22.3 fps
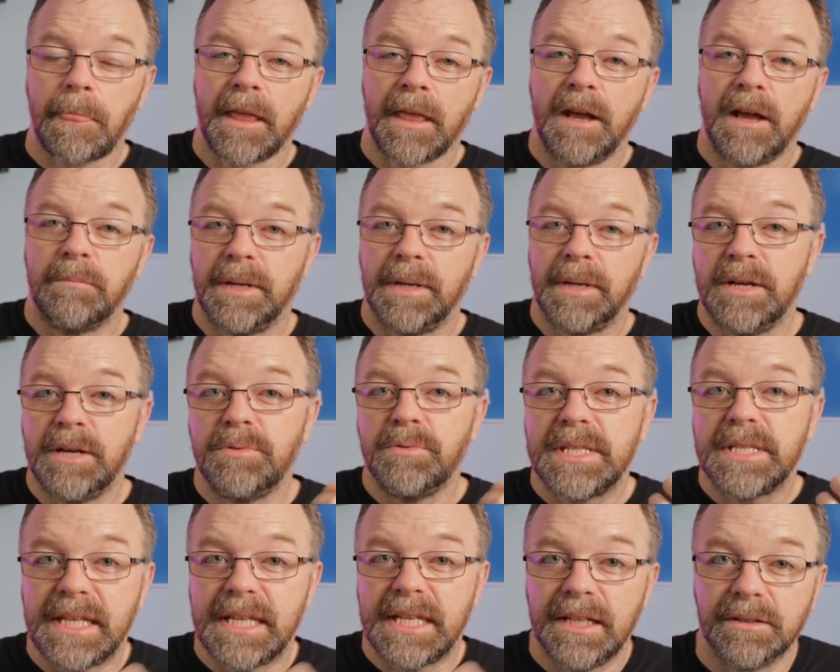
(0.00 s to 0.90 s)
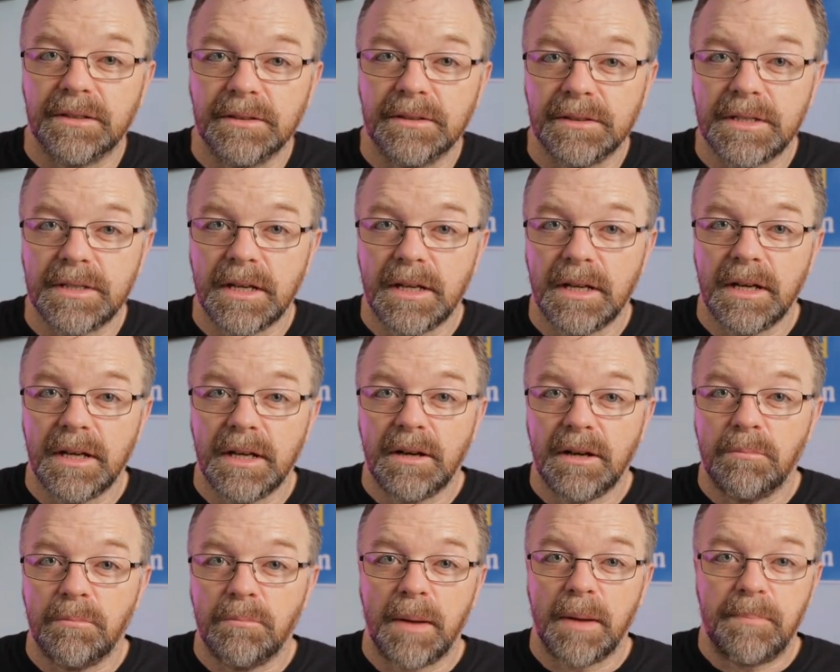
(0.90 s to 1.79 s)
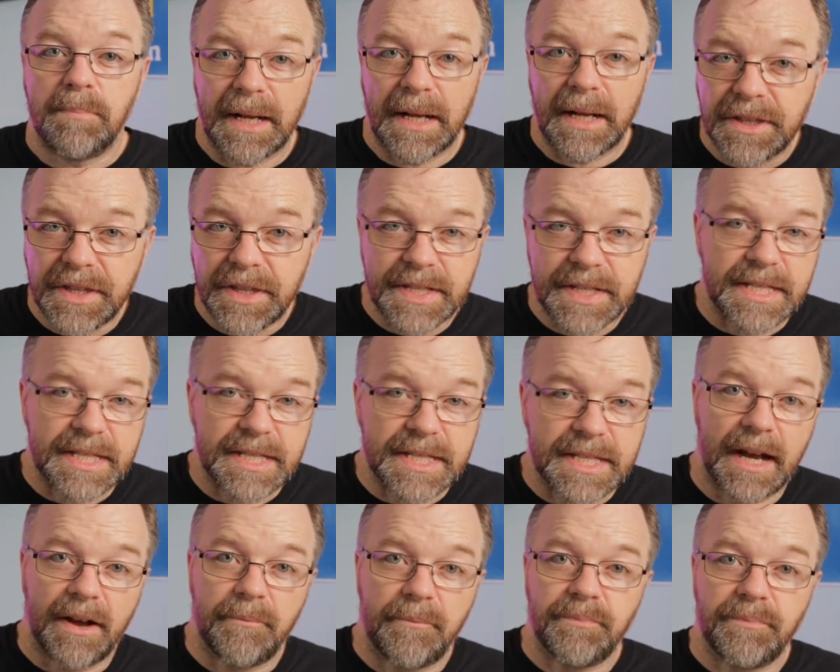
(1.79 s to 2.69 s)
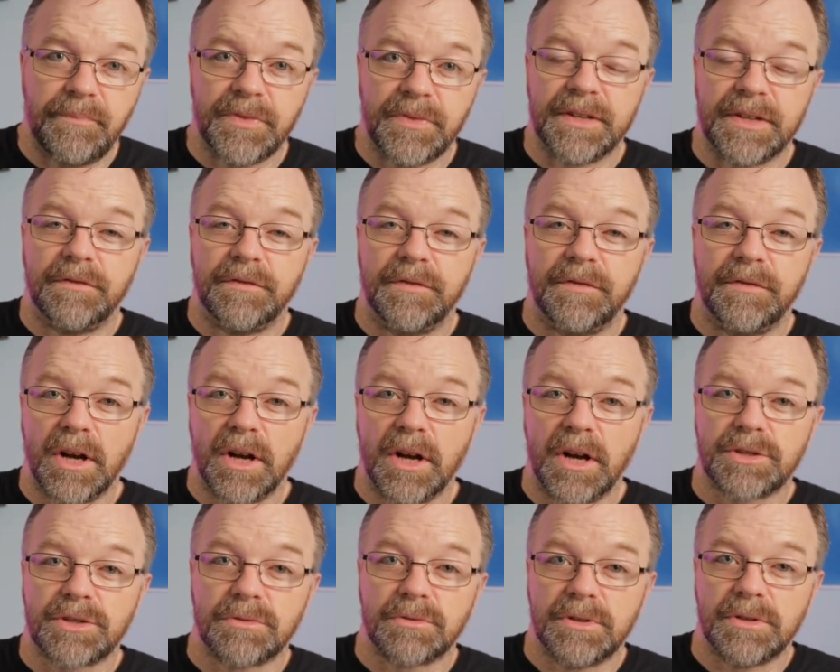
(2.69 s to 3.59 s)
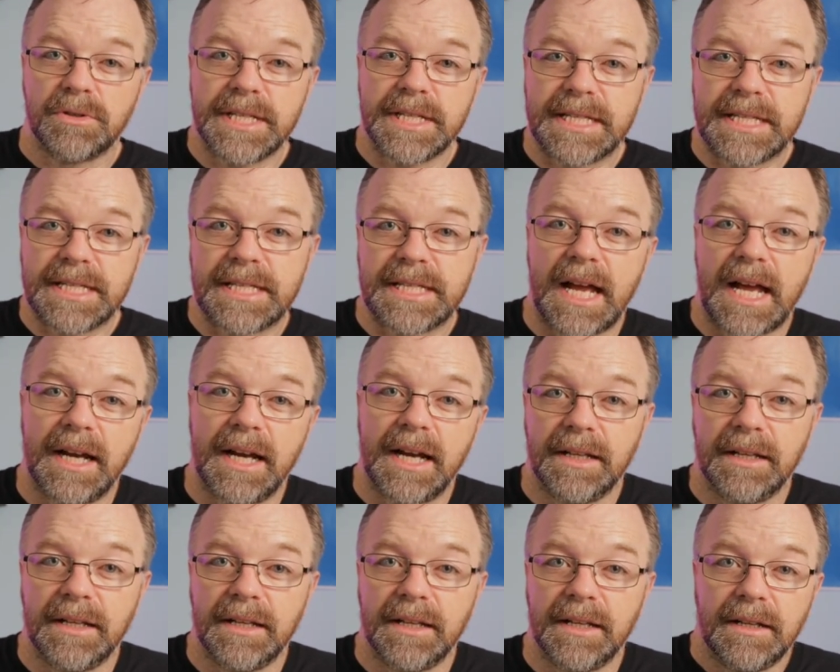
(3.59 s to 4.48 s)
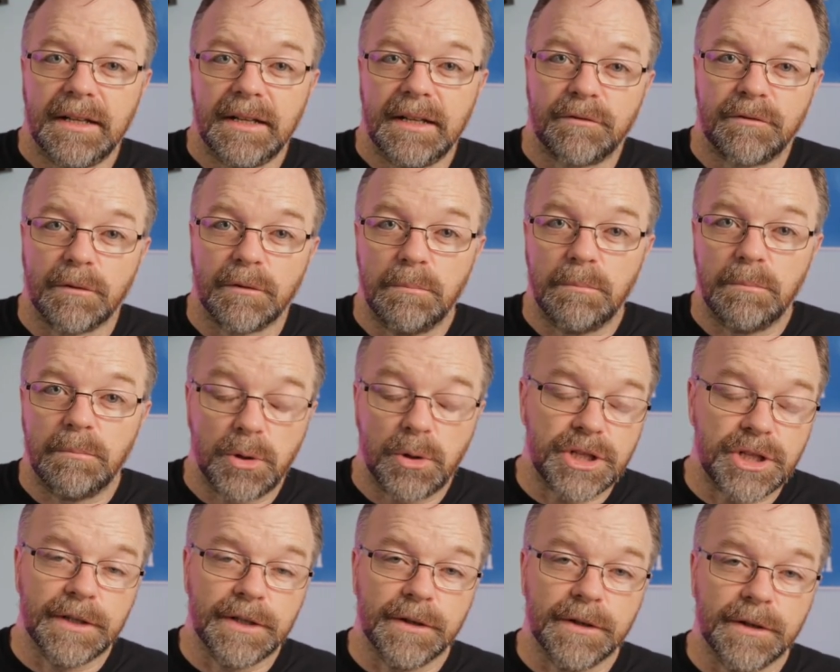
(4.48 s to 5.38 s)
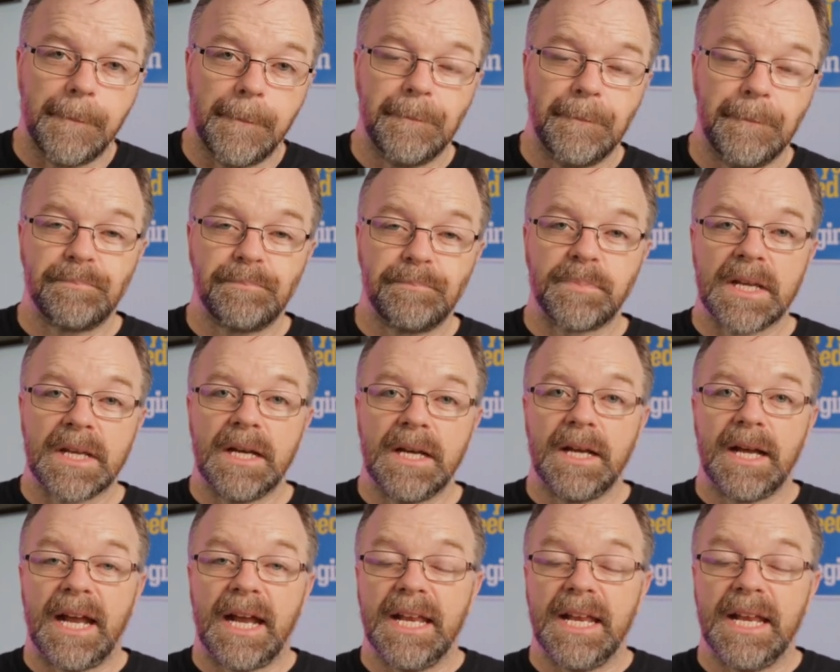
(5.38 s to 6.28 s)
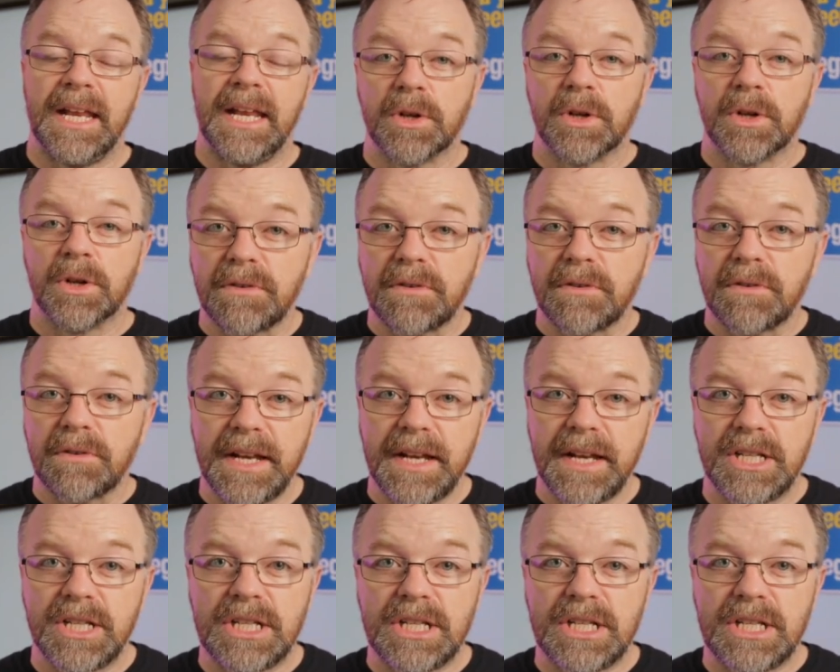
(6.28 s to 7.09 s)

but he was killed by Balthazar, the viceroy's son from Portugal. And he wants revenge. He's